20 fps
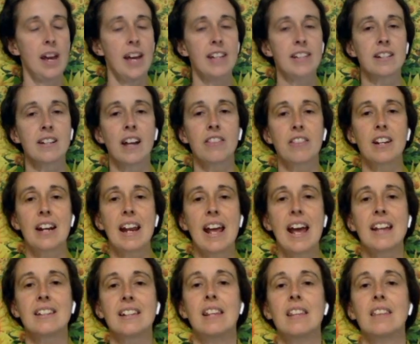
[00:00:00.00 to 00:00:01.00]
It's not that it
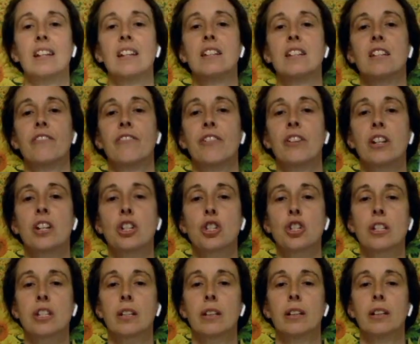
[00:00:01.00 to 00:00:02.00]
has anything different. It's
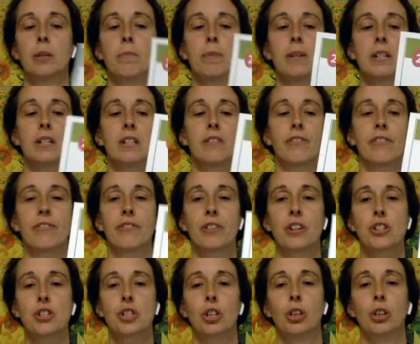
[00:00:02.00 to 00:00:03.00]
just a little bit different for
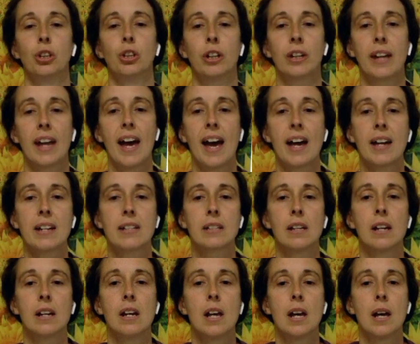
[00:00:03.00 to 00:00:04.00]
us to look at.
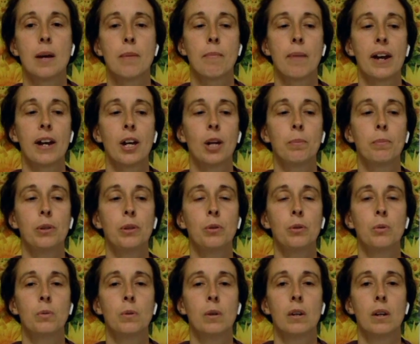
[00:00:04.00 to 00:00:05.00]
It might help
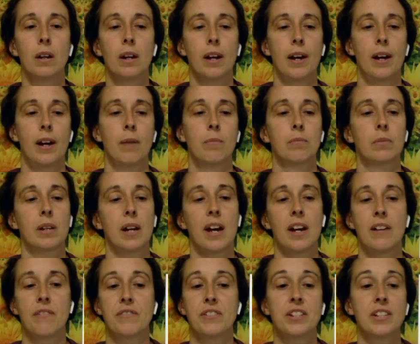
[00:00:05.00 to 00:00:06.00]
you
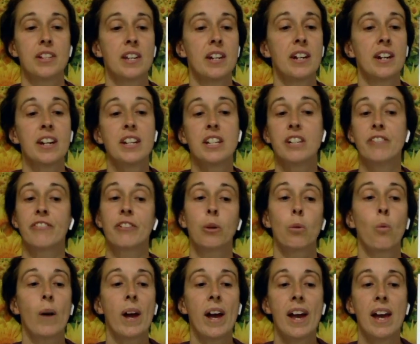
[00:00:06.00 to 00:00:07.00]
kind of see it in a
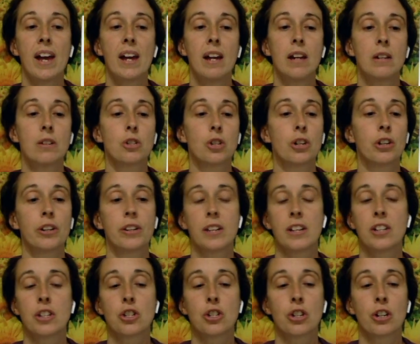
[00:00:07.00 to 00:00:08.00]
different way.
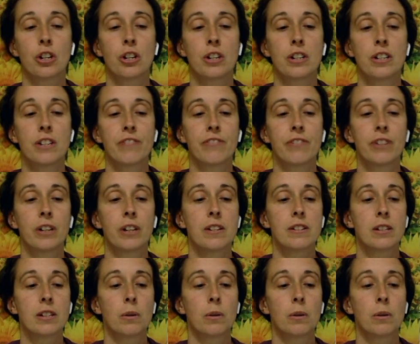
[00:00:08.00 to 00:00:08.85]
It's turned different.